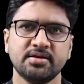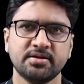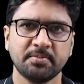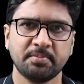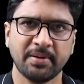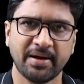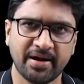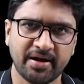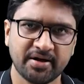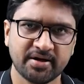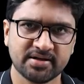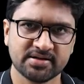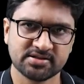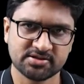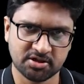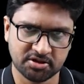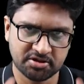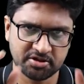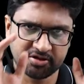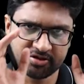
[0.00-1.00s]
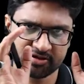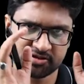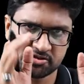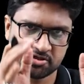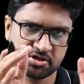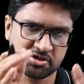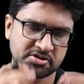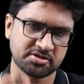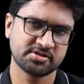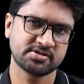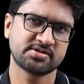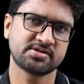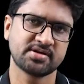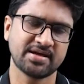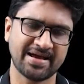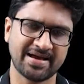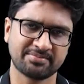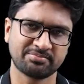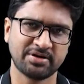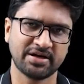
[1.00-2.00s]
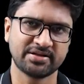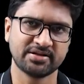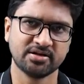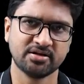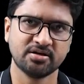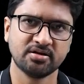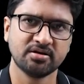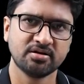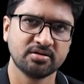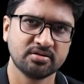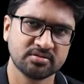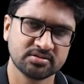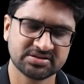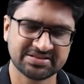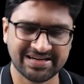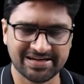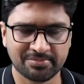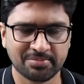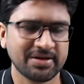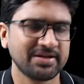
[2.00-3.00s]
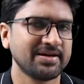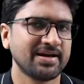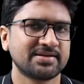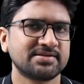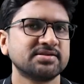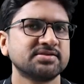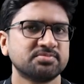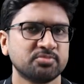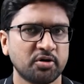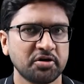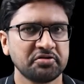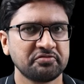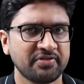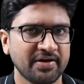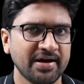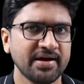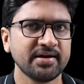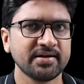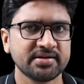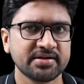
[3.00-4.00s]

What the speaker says: the parent has certain restrictions set by the access modifier.